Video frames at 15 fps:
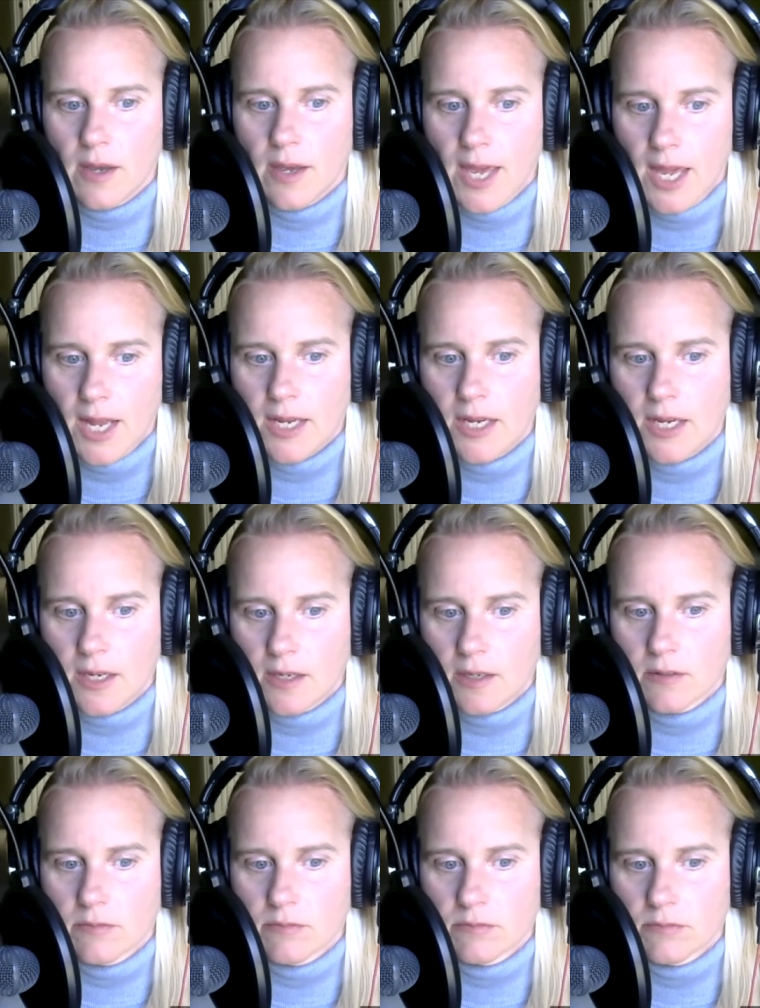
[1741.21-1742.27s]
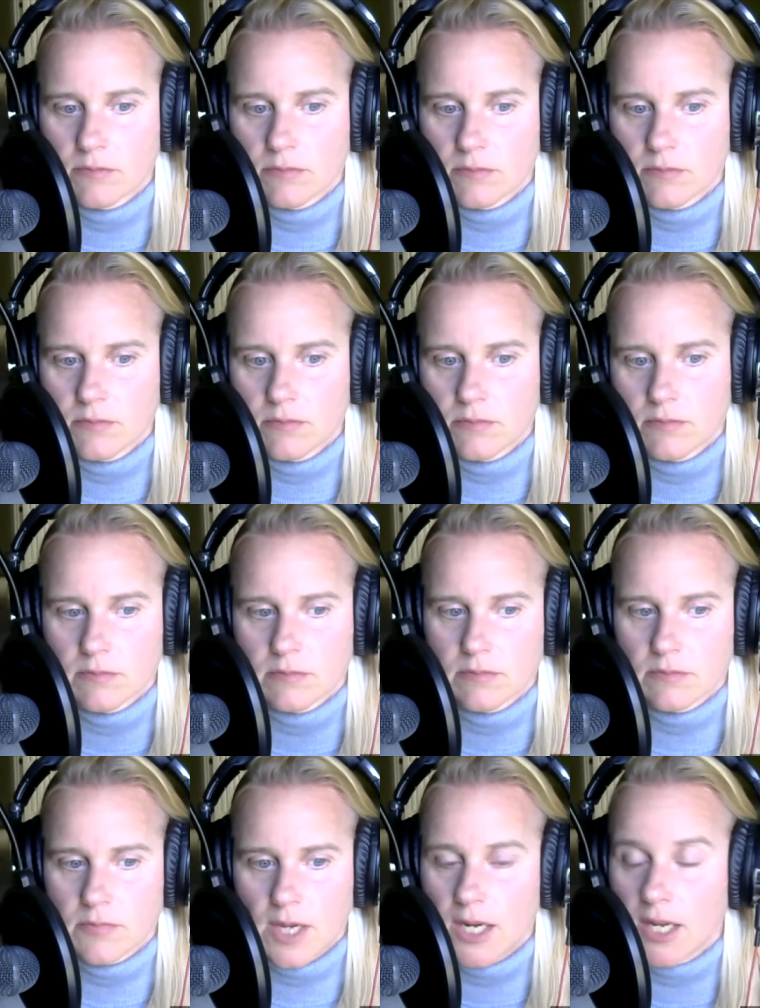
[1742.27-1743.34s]
any
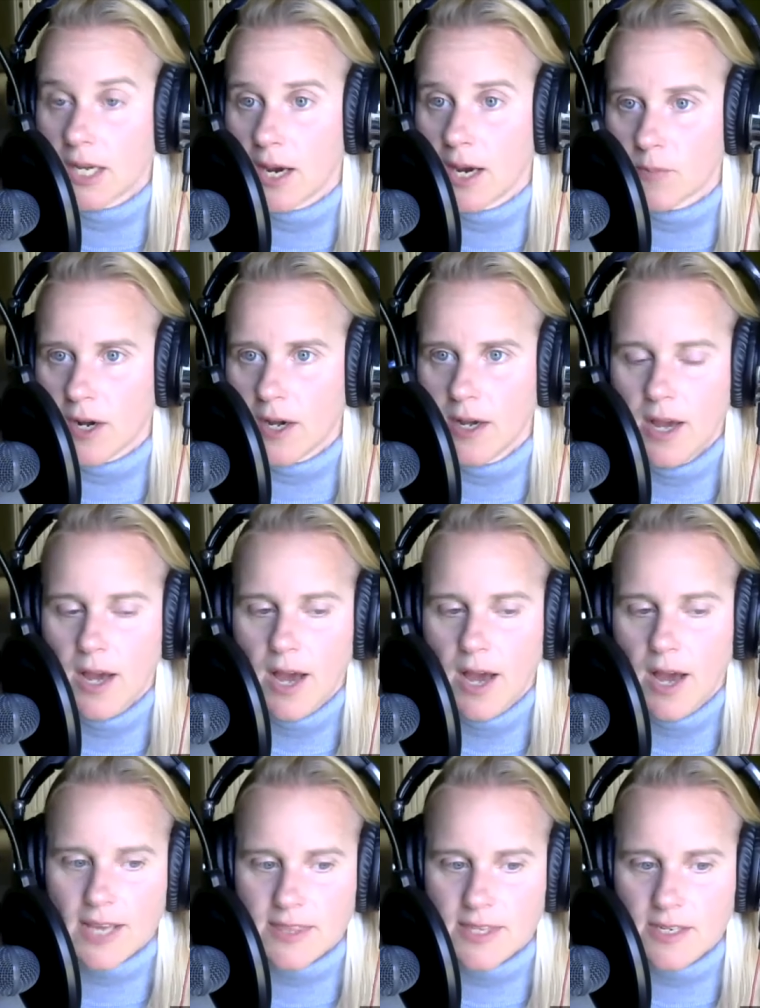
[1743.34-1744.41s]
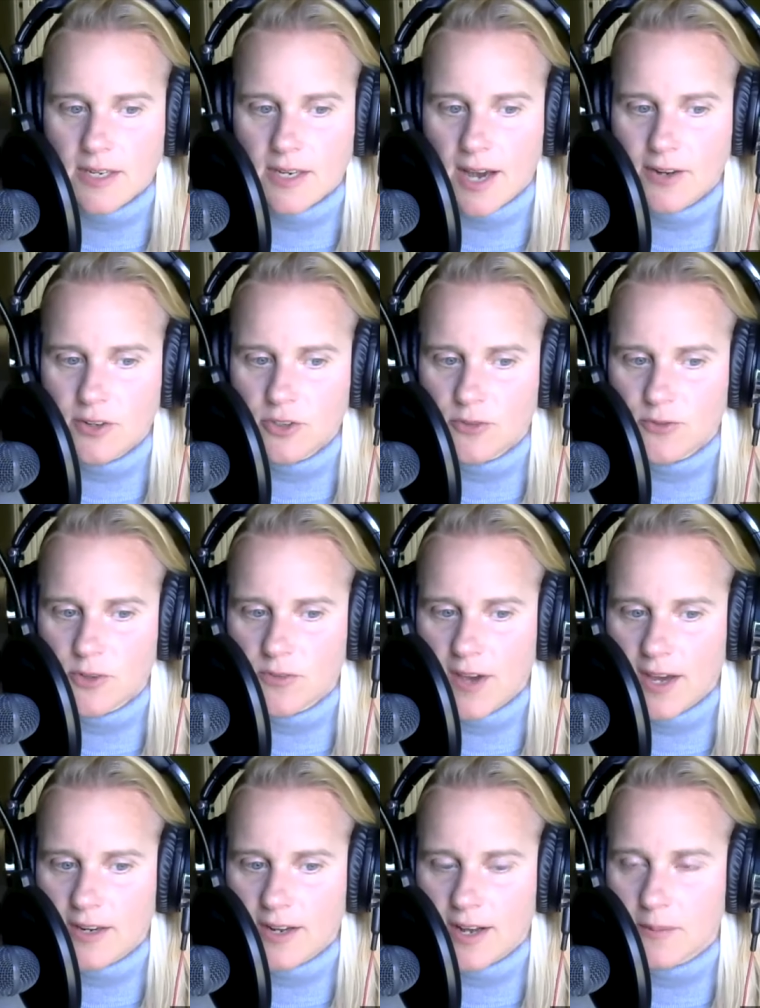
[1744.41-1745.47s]
any camera. I think, I don't know if you've
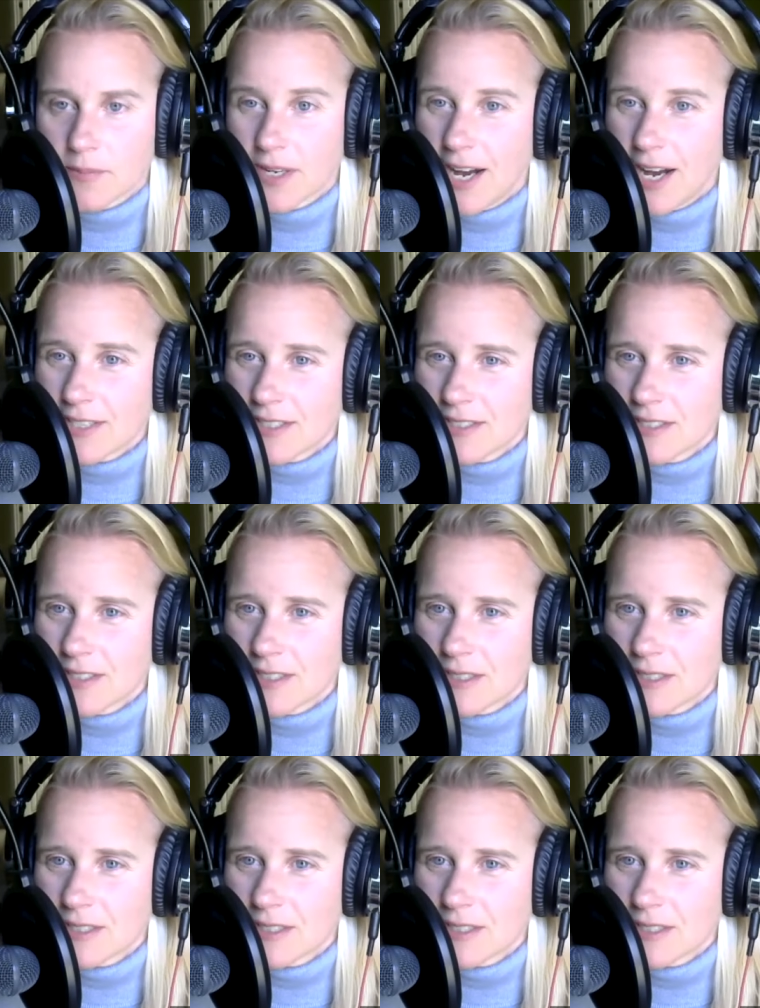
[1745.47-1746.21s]
had um, Costas